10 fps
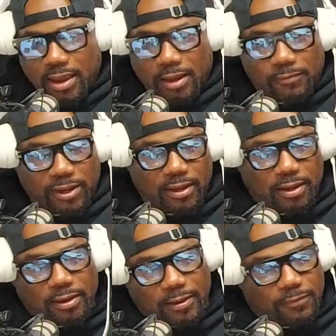And if he
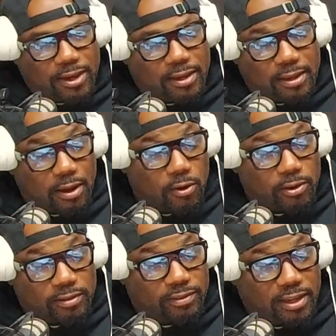didn't hurt
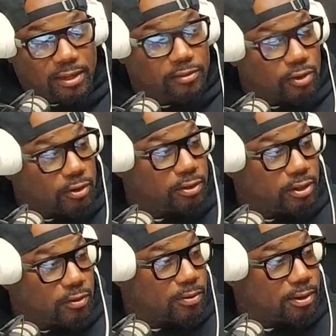his knees early
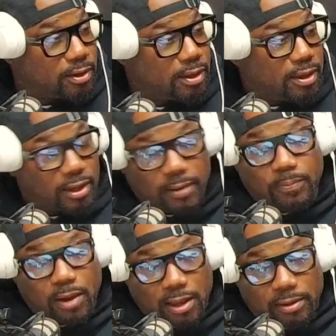on,
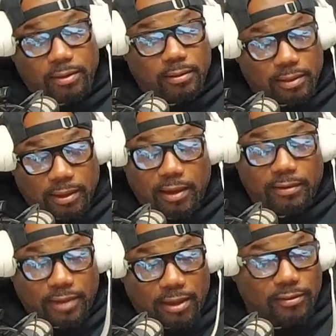
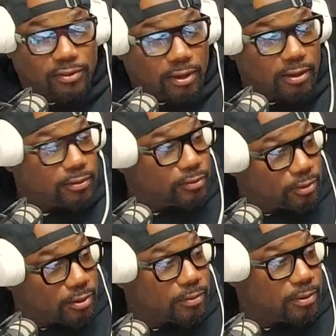Lance had a chance, you
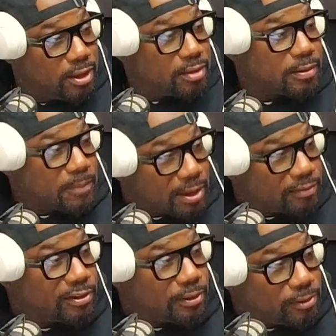know, to make
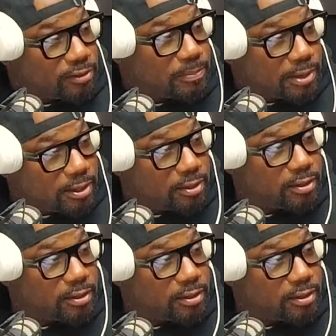serious money.